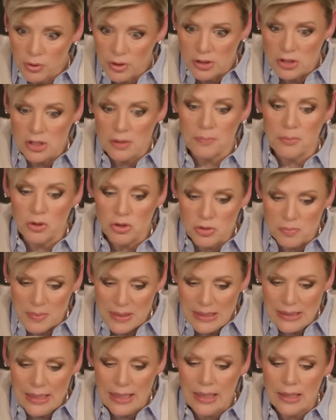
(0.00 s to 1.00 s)
principles
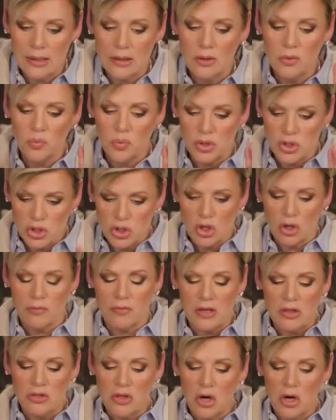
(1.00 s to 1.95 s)
begin with serving.